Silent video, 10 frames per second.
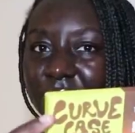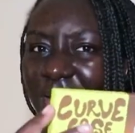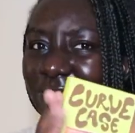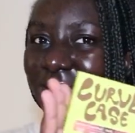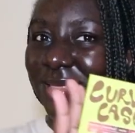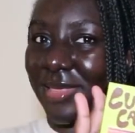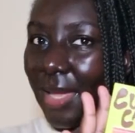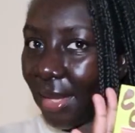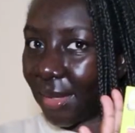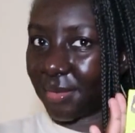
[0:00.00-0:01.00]
And
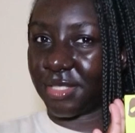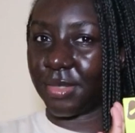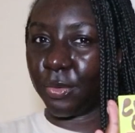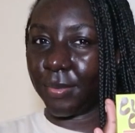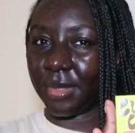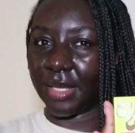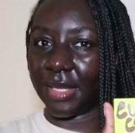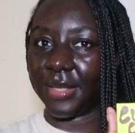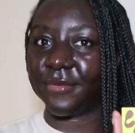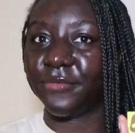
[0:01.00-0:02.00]
then she bought me the
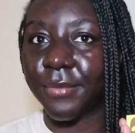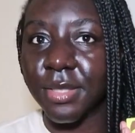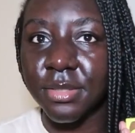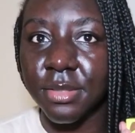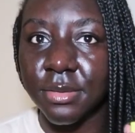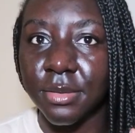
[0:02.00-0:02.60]
infamous,